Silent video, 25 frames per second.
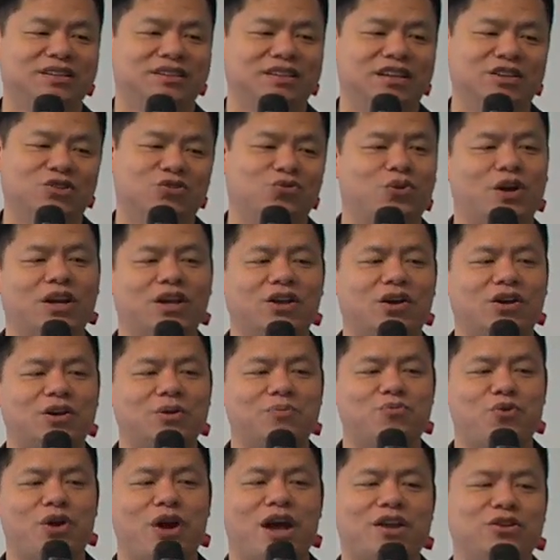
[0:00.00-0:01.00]
it's running on a
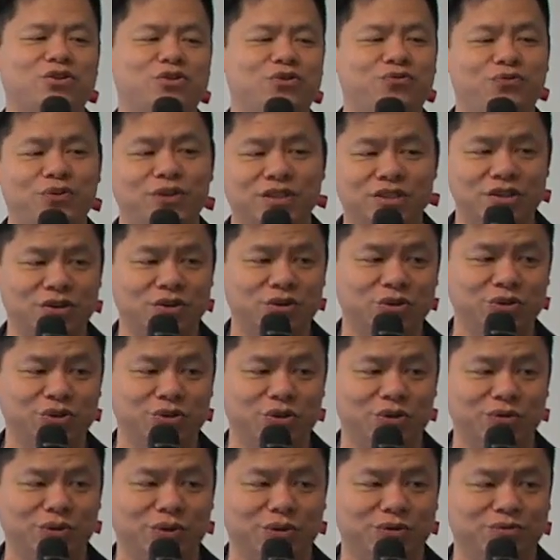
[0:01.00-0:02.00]
brand new physical
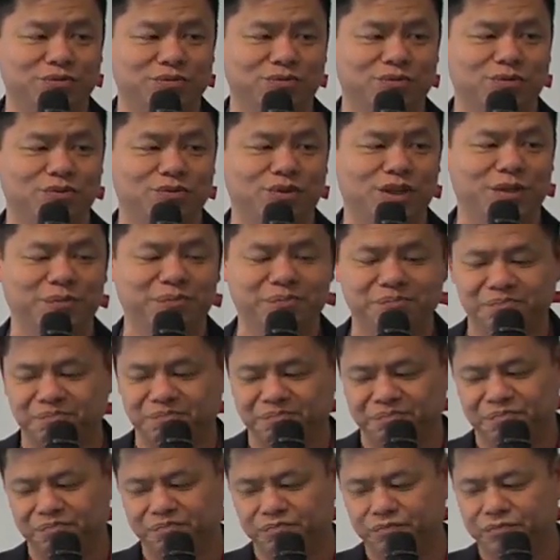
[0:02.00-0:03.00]
server, right?
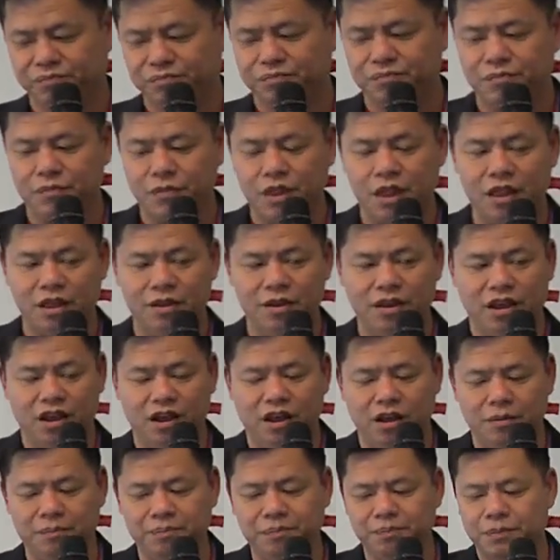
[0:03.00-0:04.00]

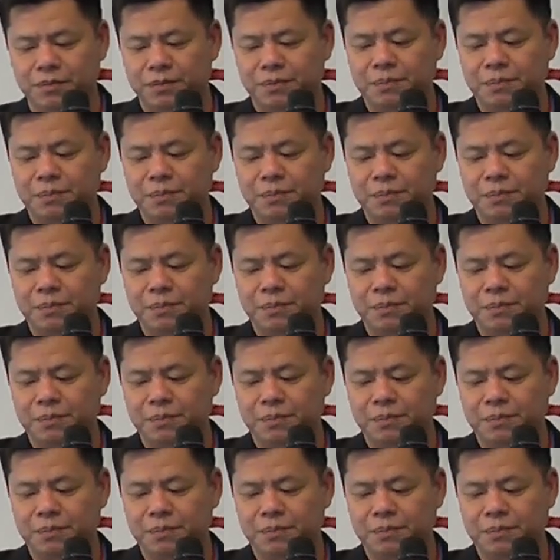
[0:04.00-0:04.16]
Um,